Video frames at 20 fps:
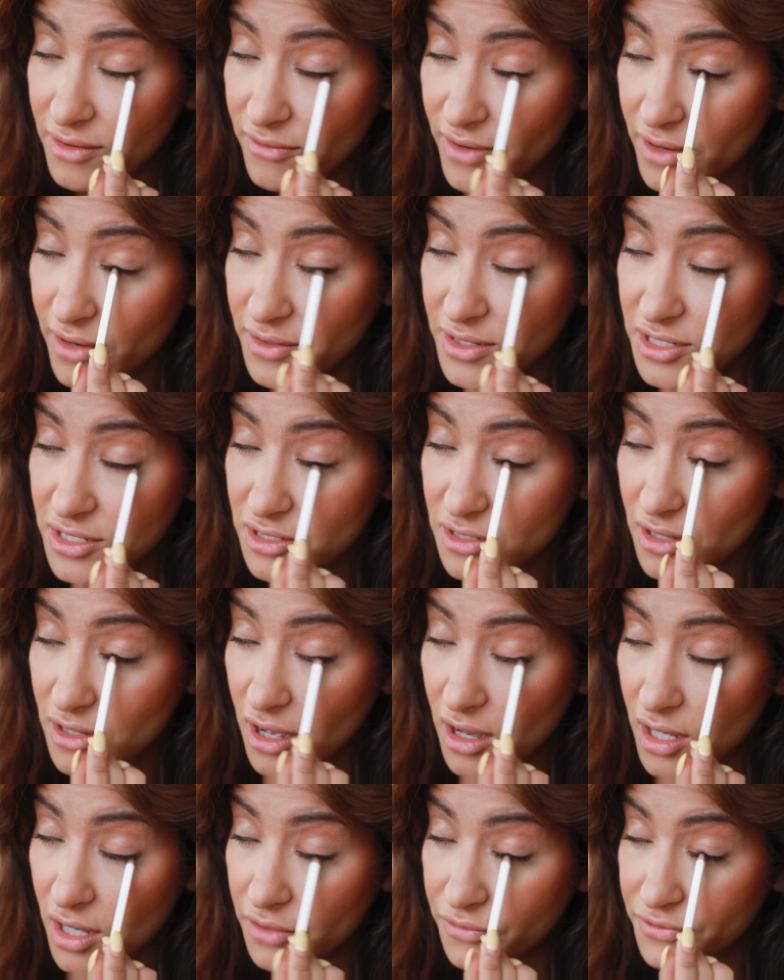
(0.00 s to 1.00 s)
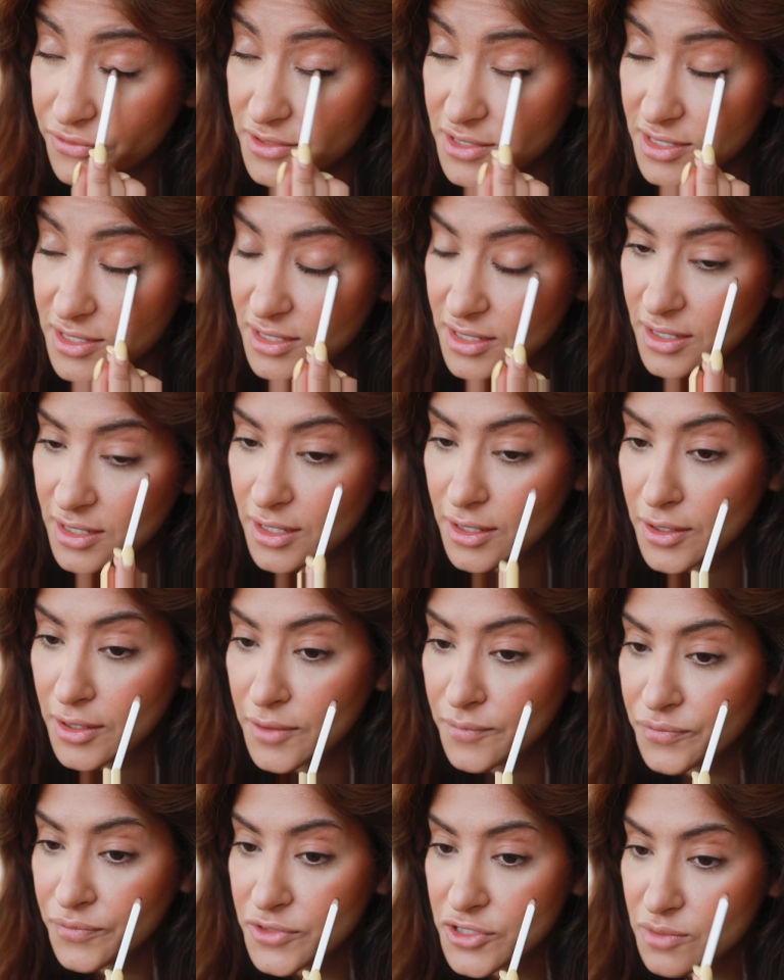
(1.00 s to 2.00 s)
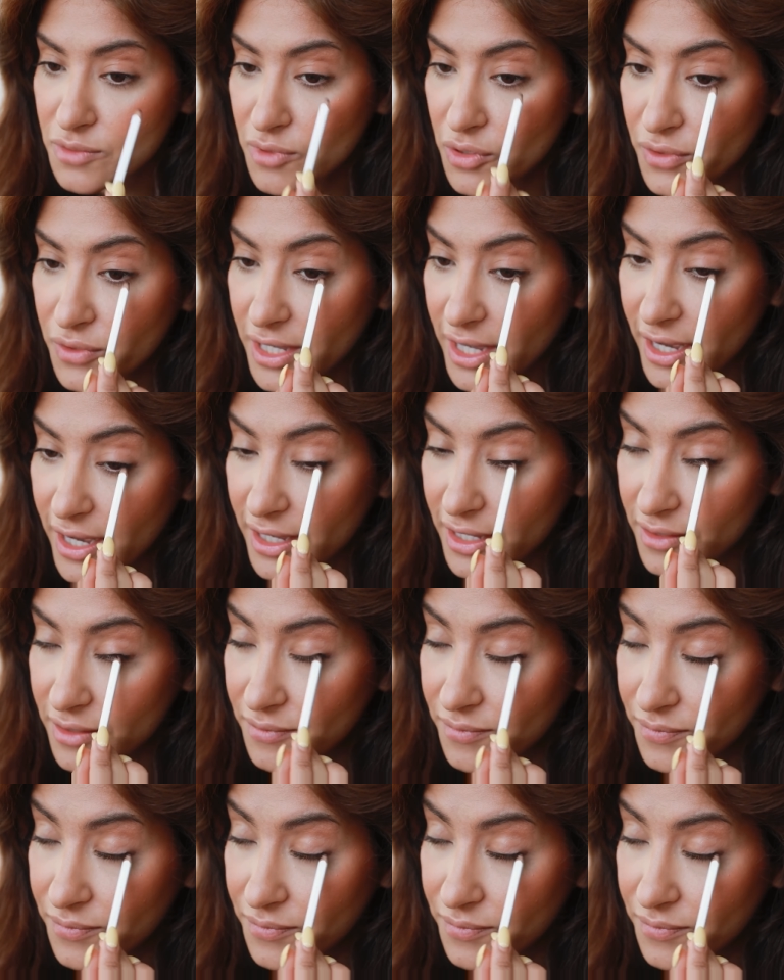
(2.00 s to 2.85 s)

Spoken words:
very soft smoky eye.